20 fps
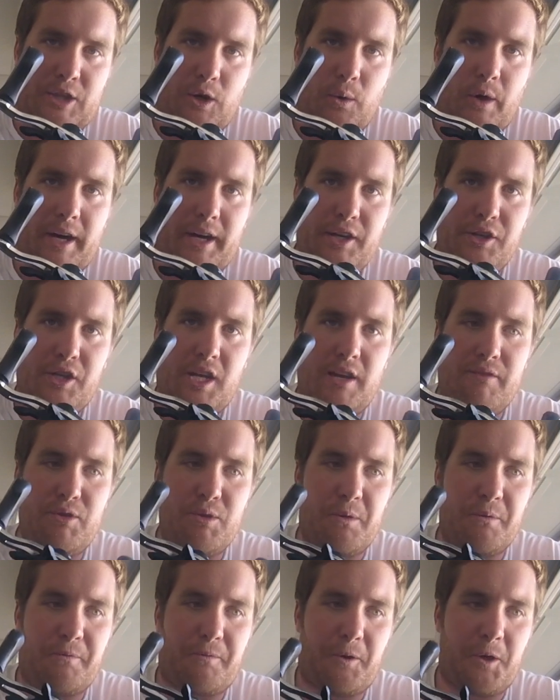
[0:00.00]
go ahead and give
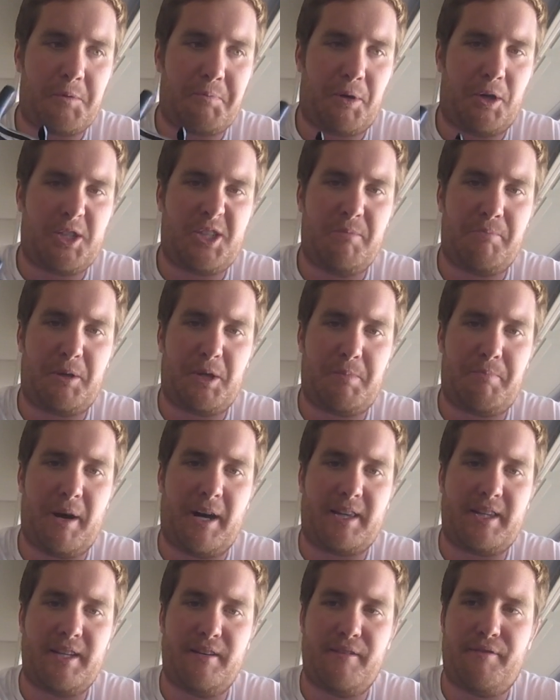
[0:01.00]
you the first-person
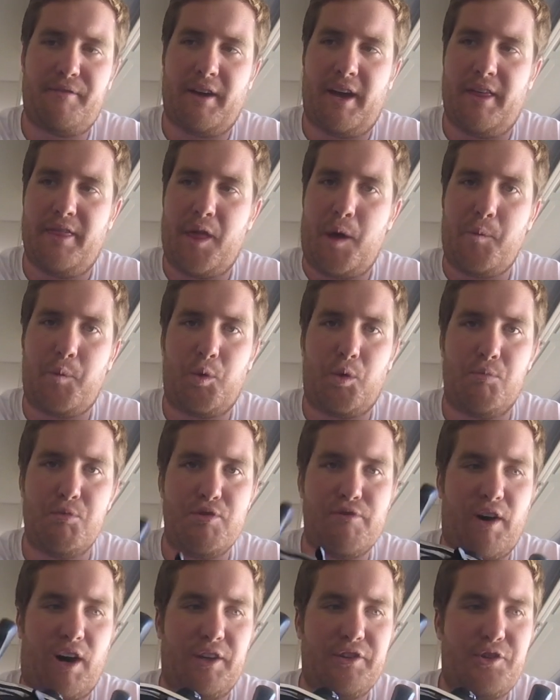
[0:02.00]
perspective, and then we'll
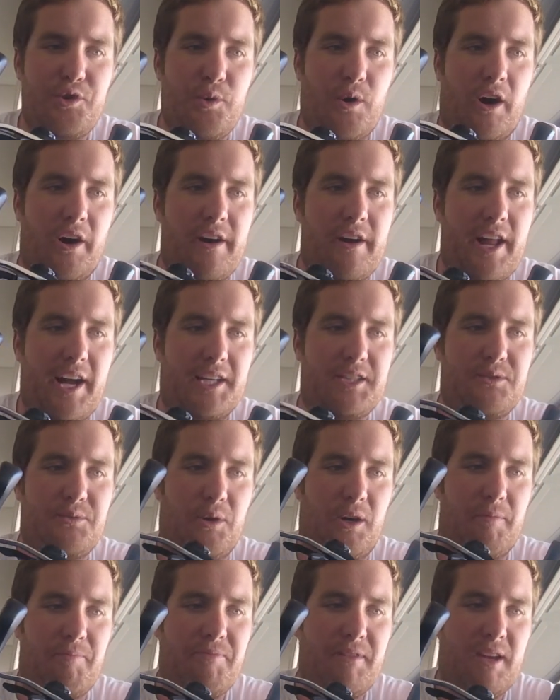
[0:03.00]
move on to our next
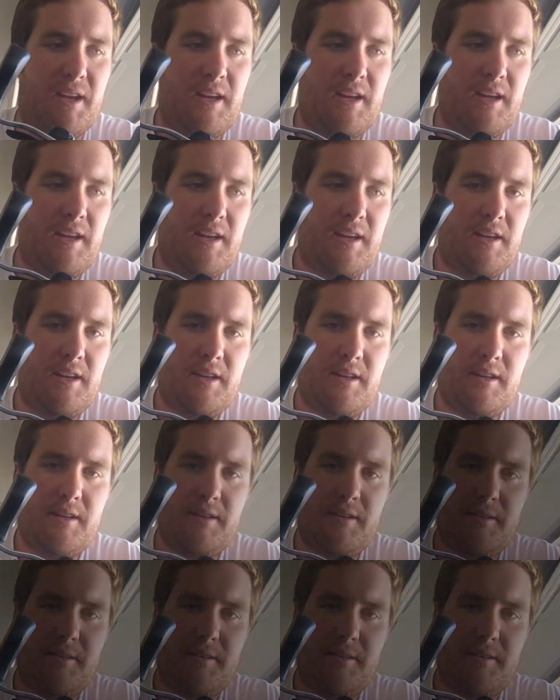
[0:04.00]
one. What I